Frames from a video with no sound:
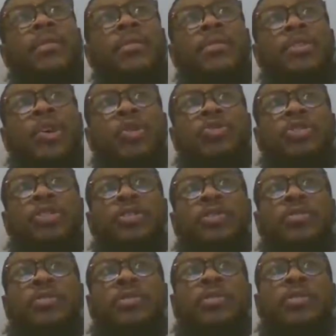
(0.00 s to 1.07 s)
Dozier
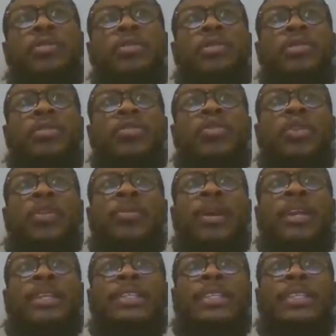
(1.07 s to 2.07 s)
thought about a